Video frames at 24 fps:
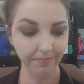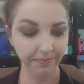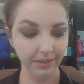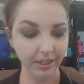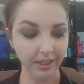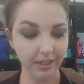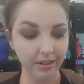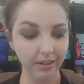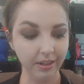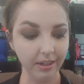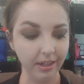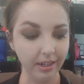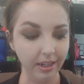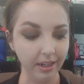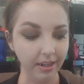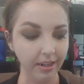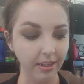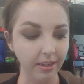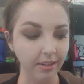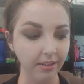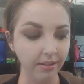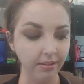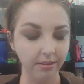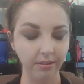Here it
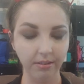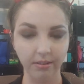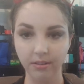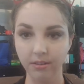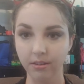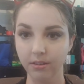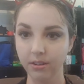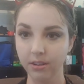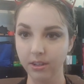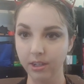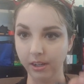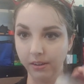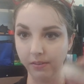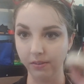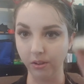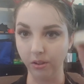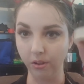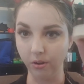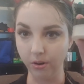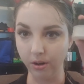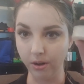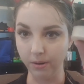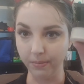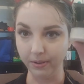is. I have the
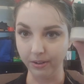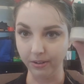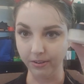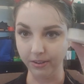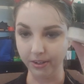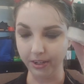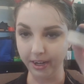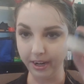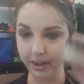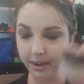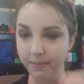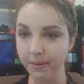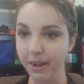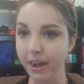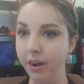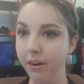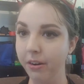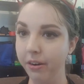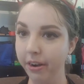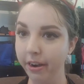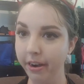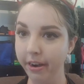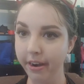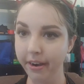Laura Mercier
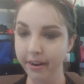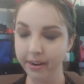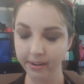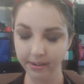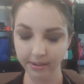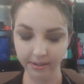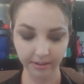powder.